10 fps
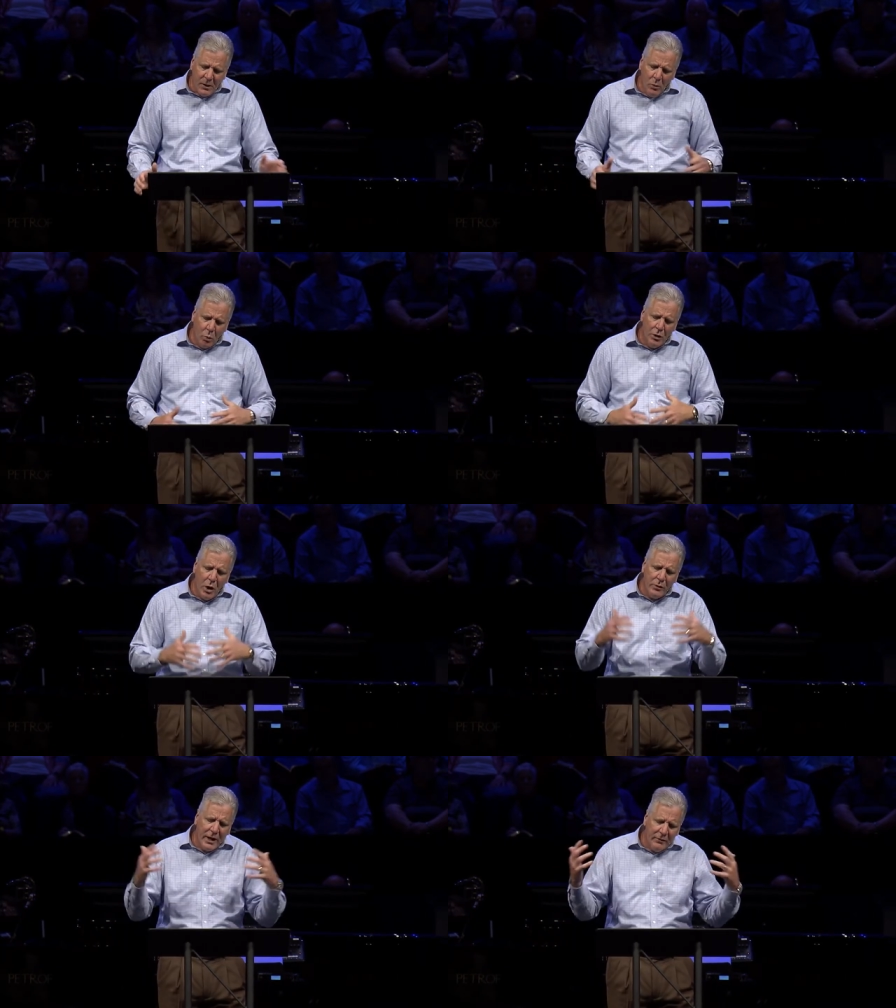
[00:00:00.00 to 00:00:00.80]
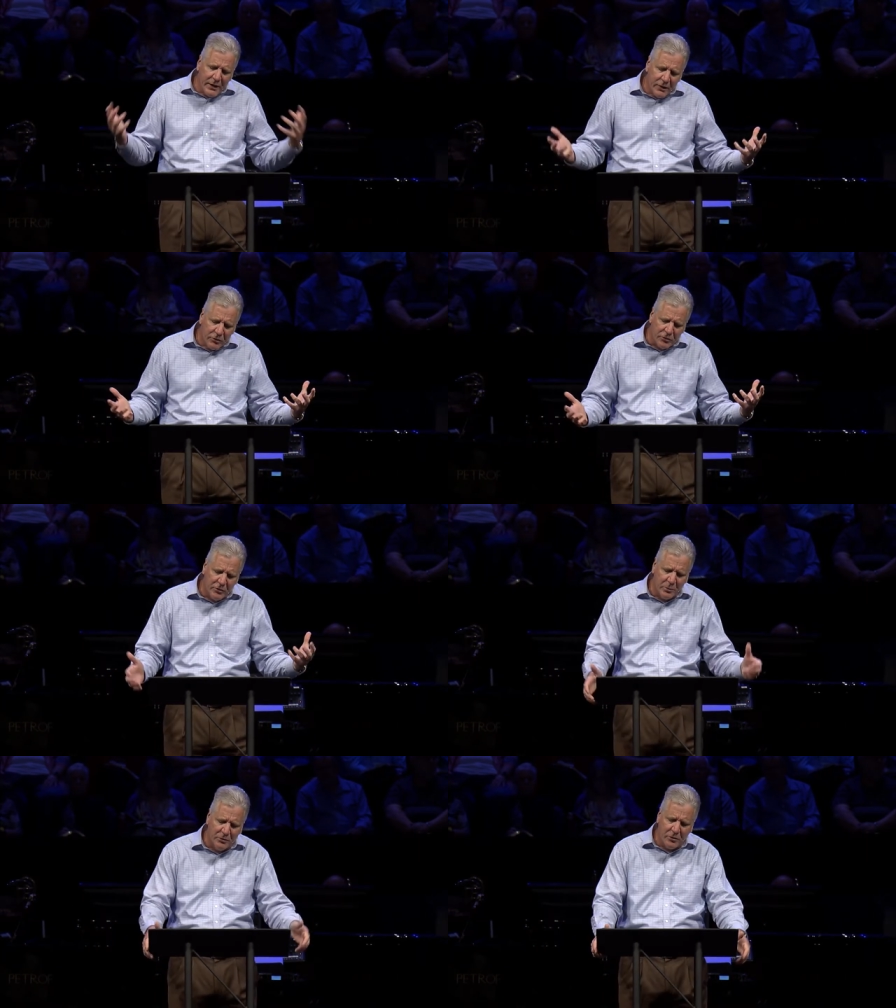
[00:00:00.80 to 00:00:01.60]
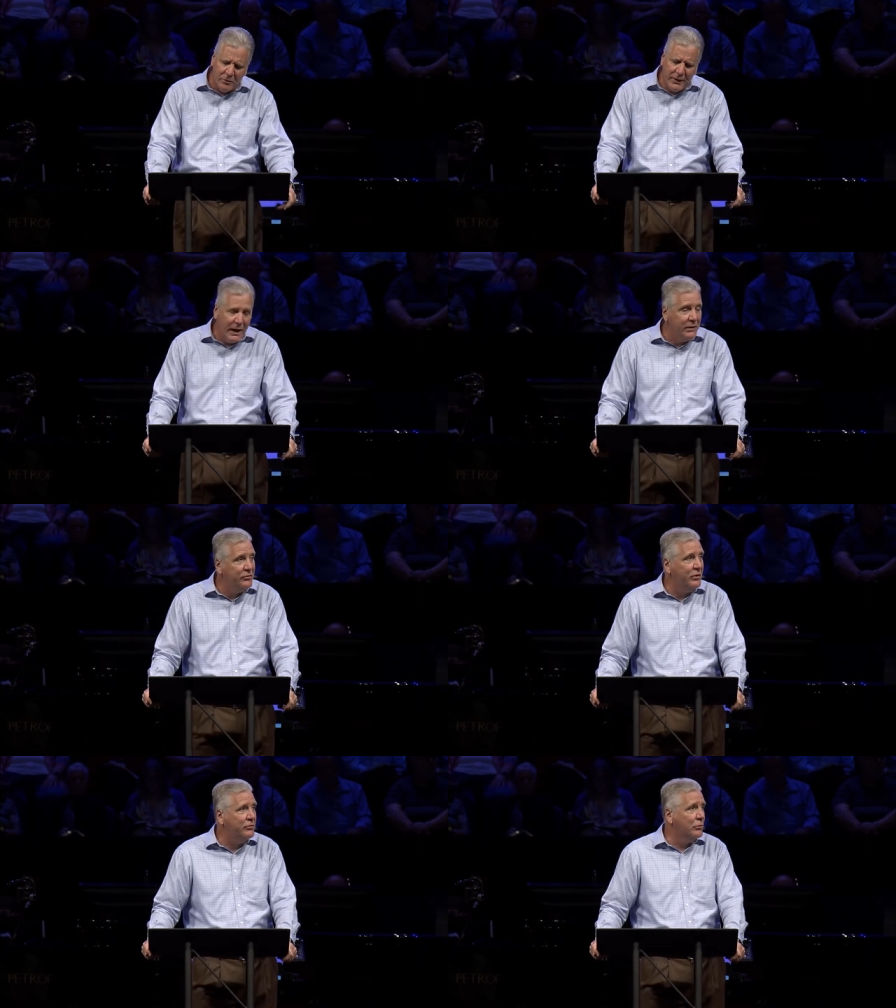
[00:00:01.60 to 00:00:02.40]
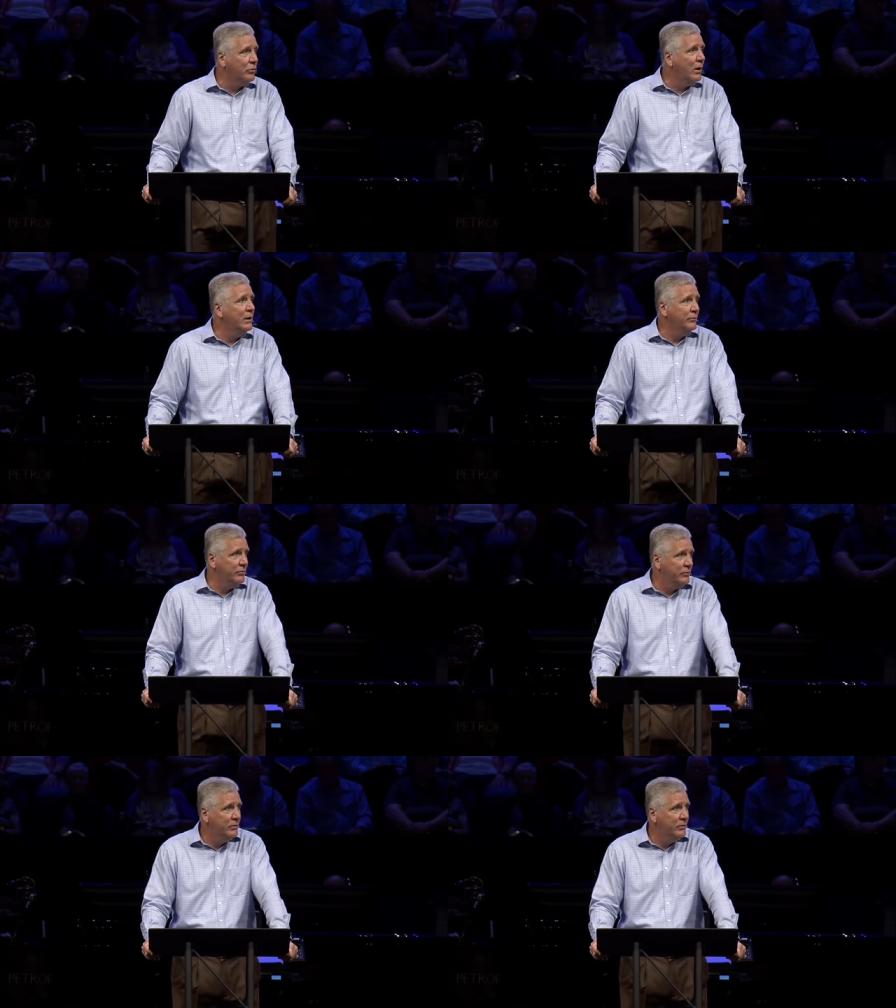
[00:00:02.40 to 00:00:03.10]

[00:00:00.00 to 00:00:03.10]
were known to have interest in preserving ancestral graves.